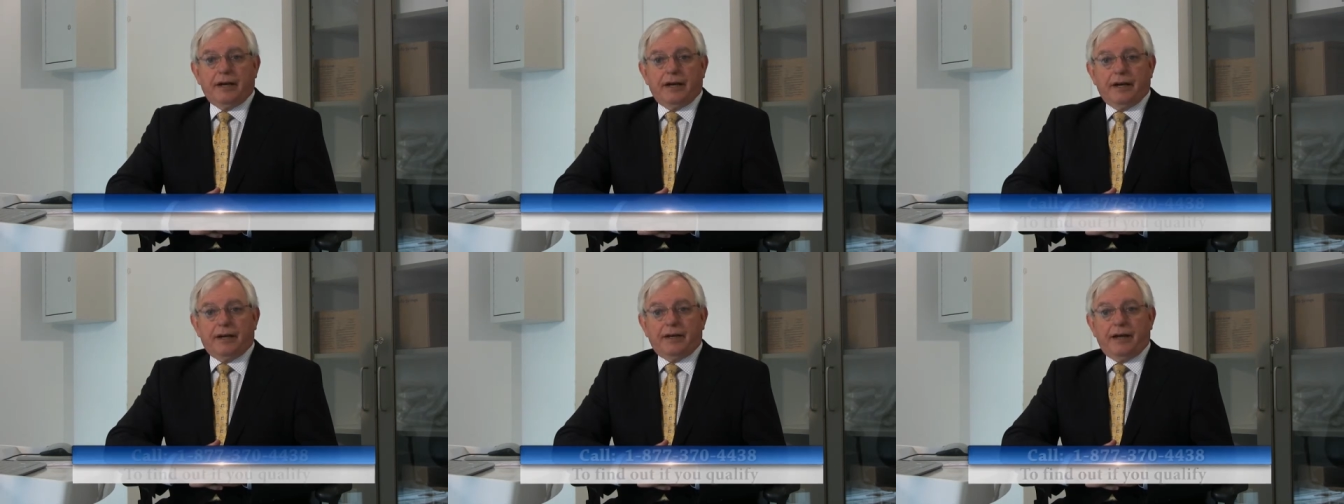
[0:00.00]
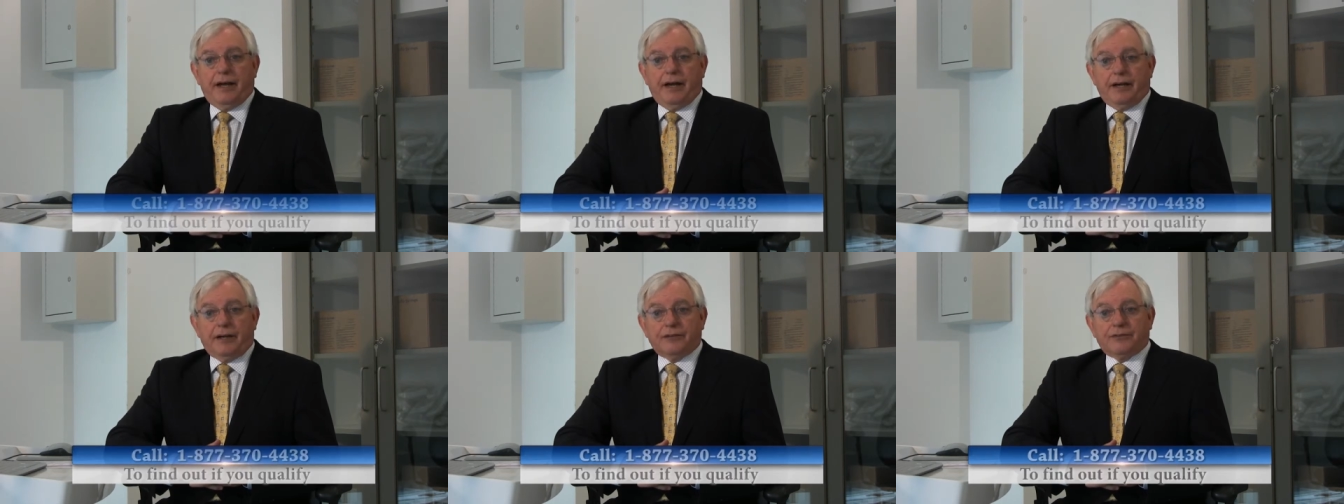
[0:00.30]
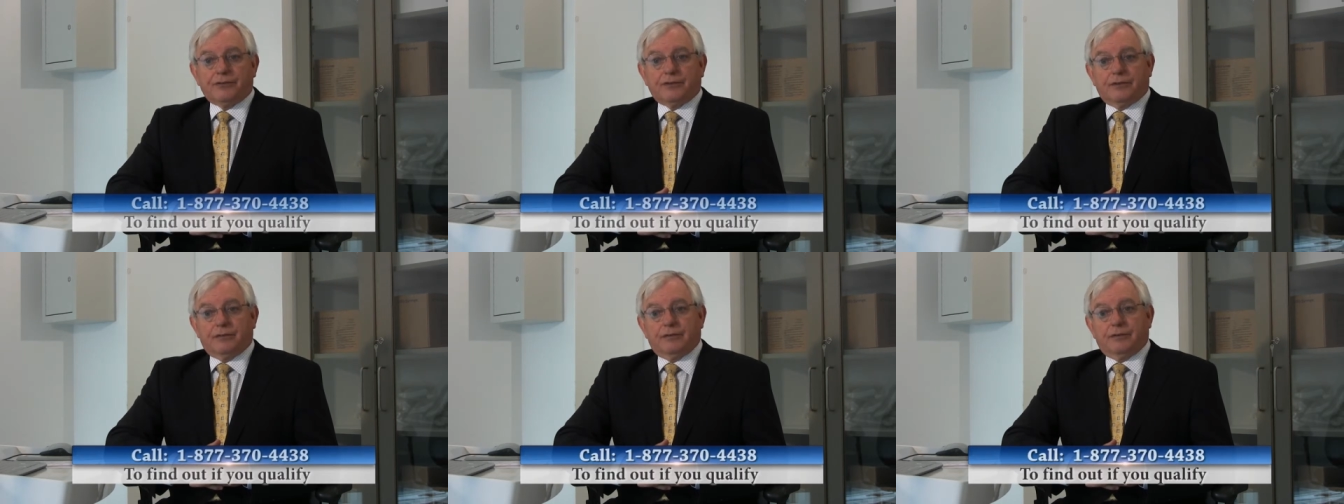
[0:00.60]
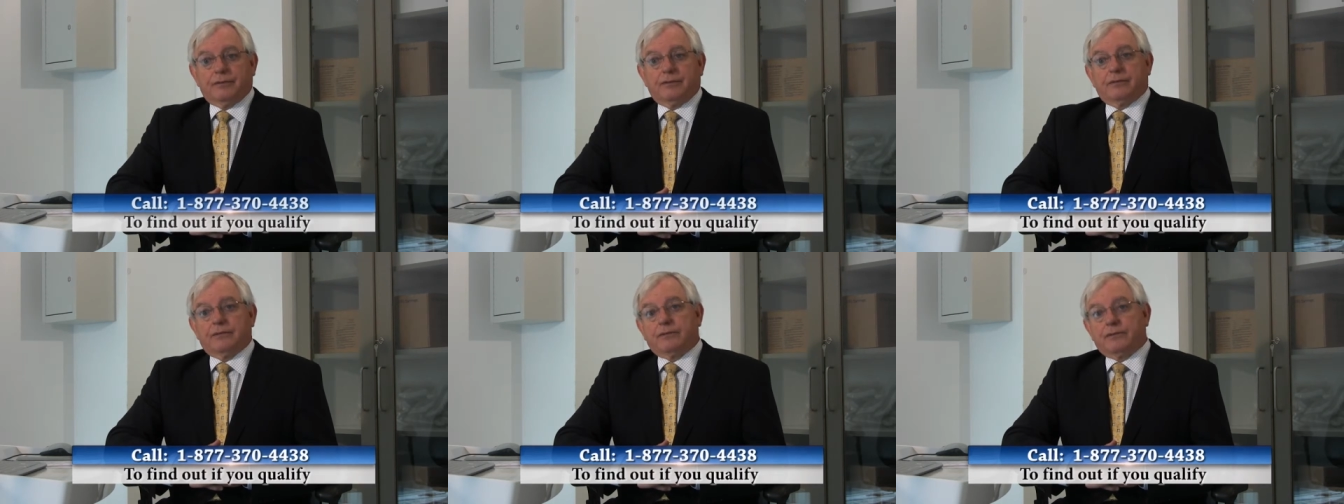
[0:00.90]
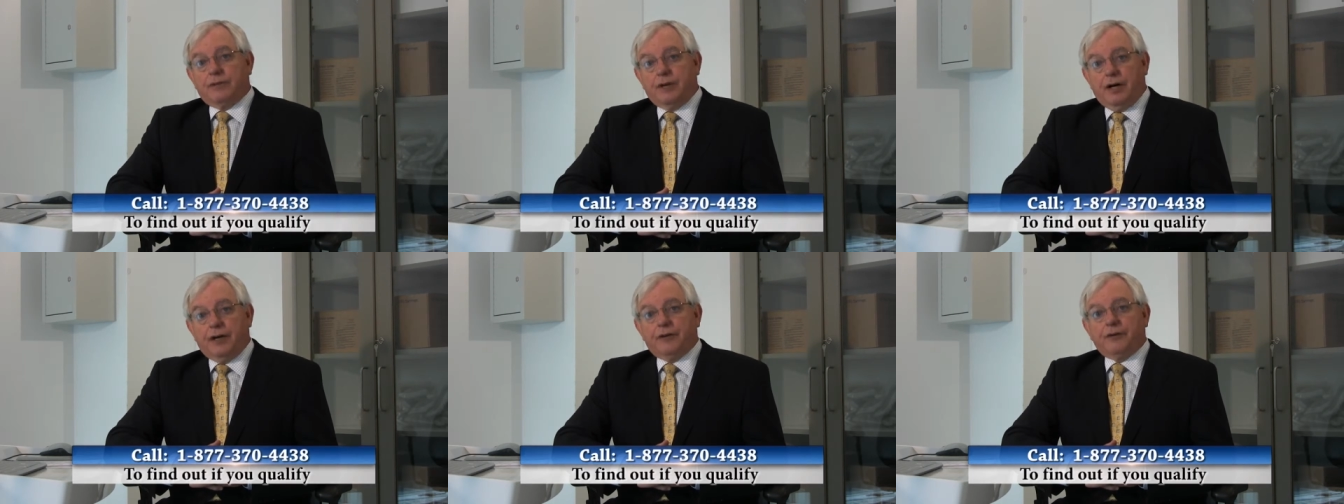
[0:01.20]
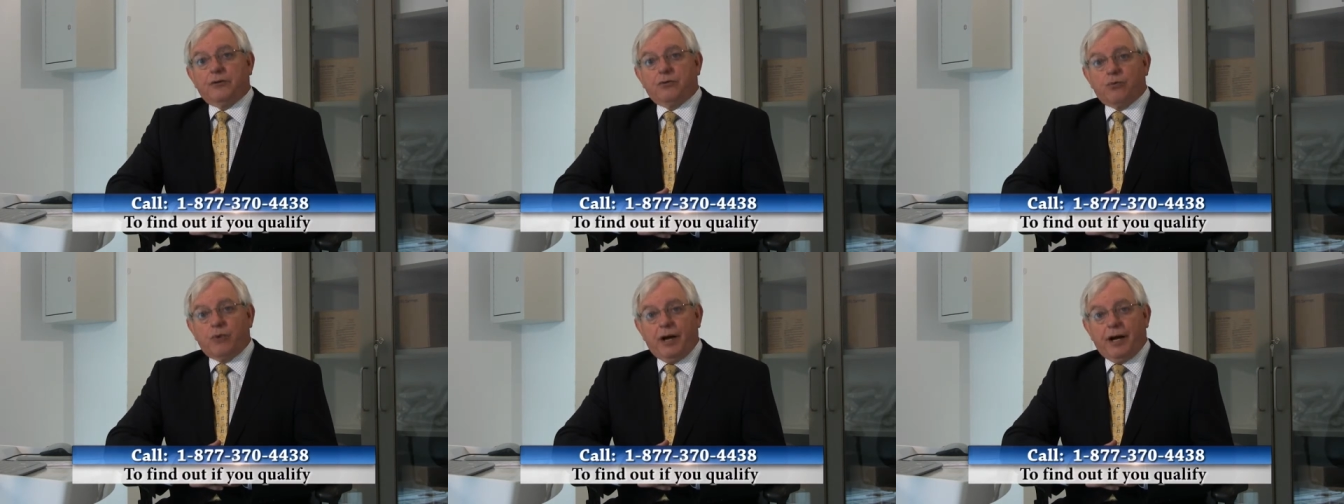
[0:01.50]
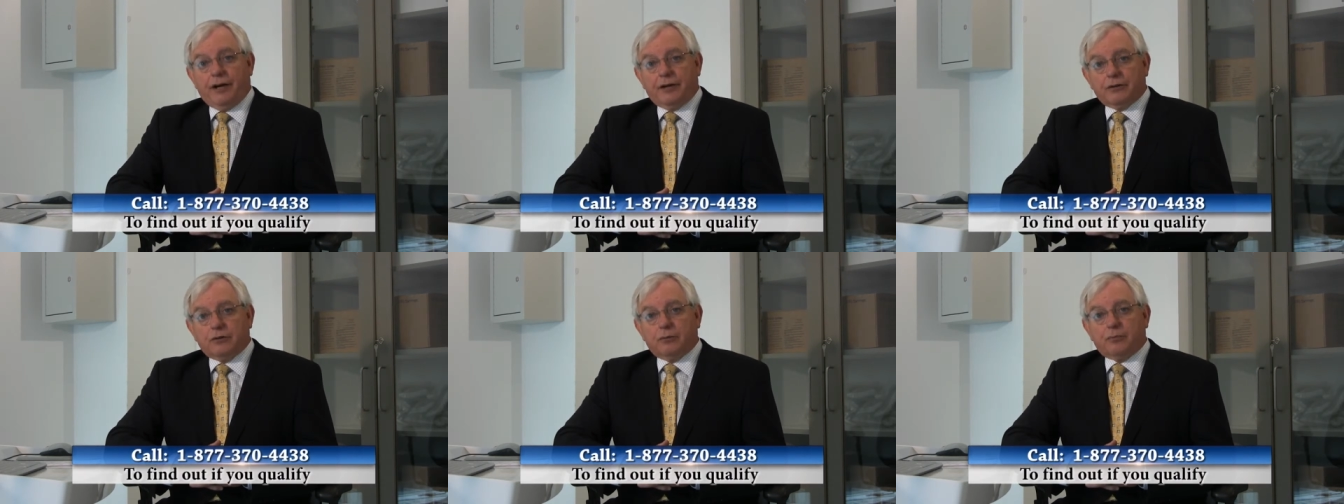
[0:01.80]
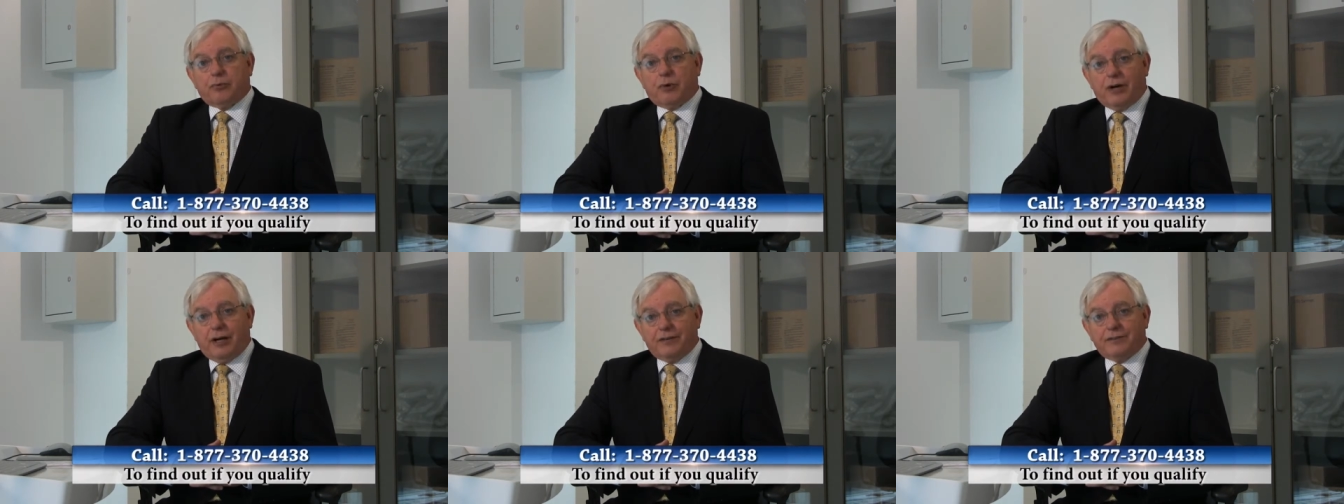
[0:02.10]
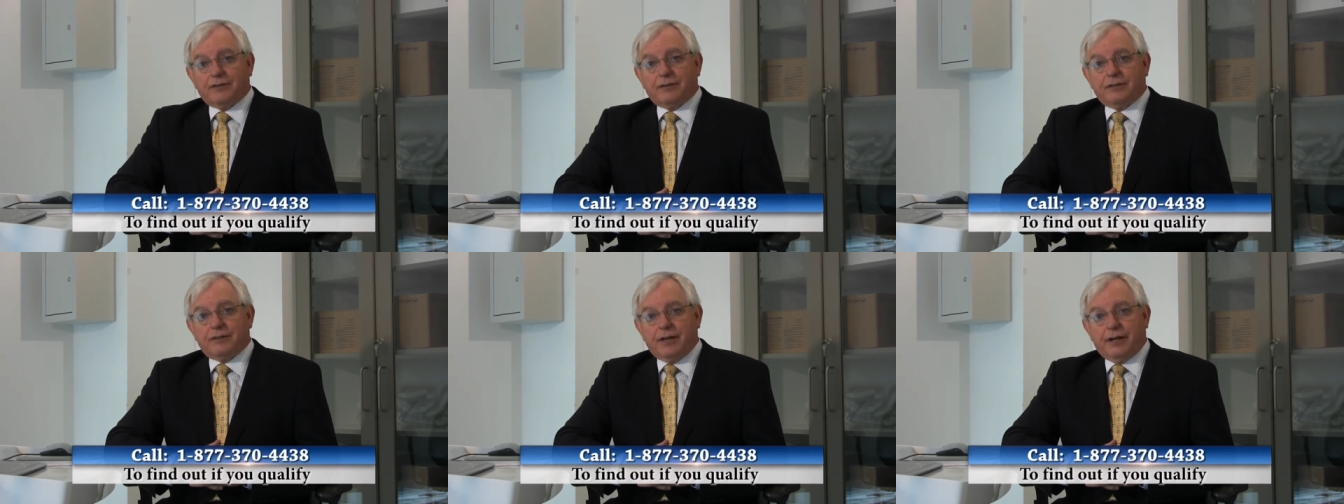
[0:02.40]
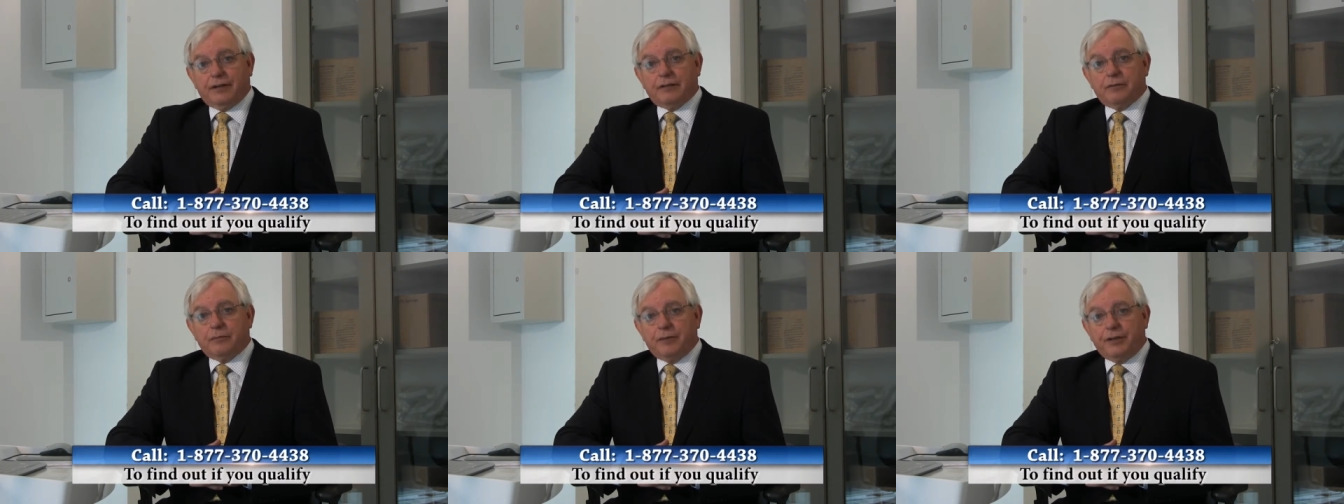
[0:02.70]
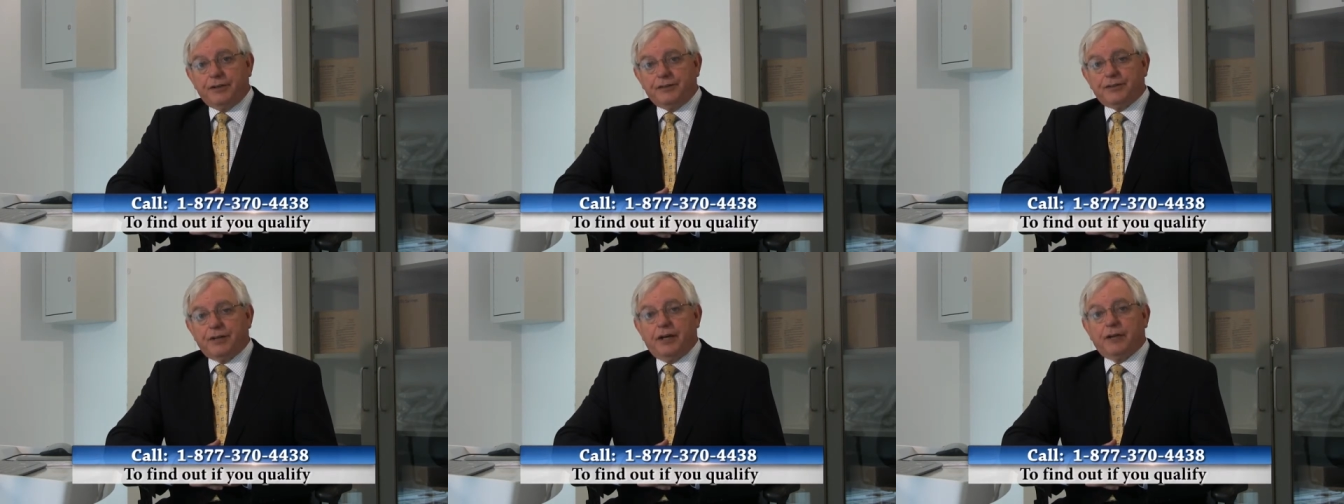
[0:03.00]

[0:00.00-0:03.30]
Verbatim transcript: and has done radical prostatectomies